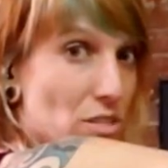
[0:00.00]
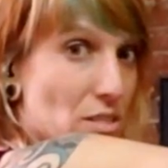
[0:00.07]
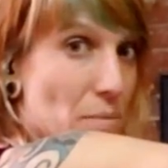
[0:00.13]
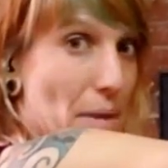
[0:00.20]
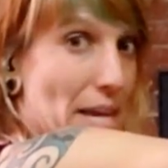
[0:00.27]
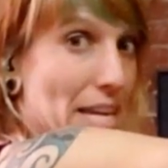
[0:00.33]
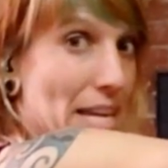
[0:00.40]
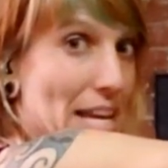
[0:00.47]
to
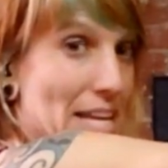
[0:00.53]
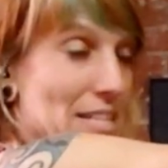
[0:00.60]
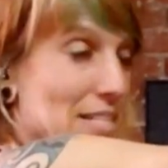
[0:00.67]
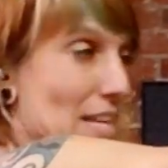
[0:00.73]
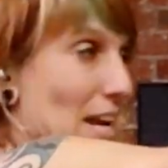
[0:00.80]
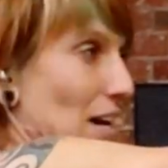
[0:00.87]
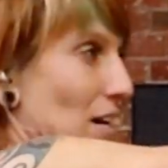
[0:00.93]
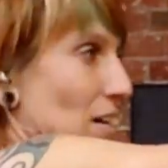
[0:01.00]
make it
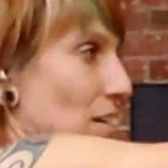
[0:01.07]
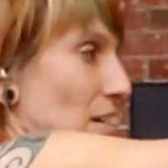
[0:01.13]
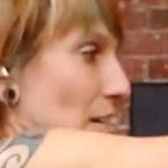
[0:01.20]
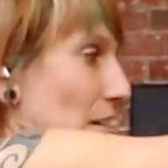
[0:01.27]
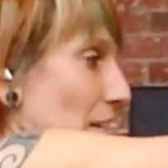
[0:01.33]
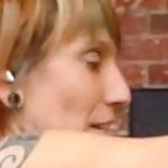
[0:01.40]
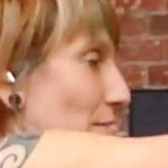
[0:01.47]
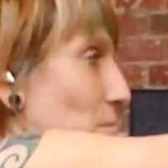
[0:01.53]
easier.
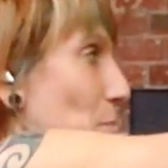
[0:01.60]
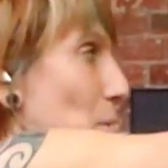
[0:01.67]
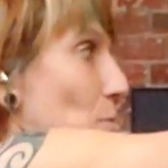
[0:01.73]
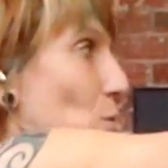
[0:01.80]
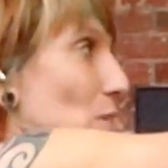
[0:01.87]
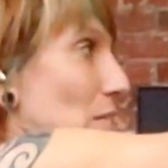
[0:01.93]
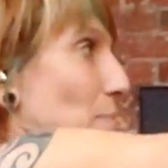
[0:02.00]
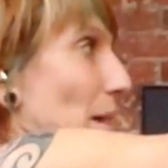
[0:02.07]
Gives me
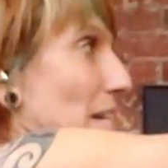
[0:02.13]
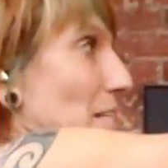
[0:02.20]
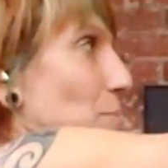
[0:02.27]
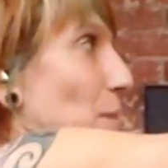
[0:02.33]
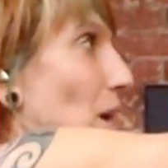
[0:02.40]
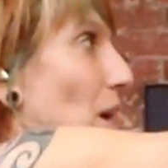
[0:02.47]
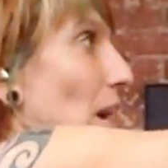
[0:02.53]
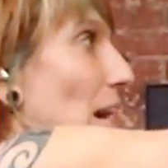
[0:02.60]
more space
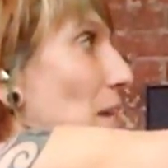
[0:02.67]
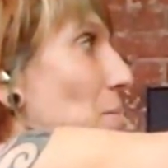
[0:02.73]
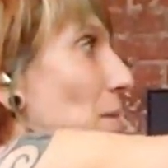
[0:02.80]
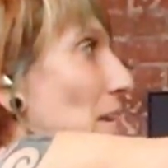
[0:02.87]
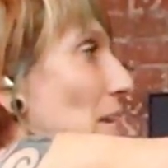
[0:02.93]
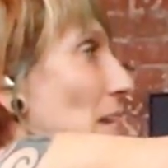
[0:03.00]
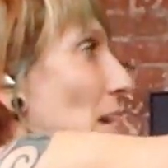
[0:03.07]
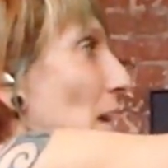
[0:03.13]
behind me.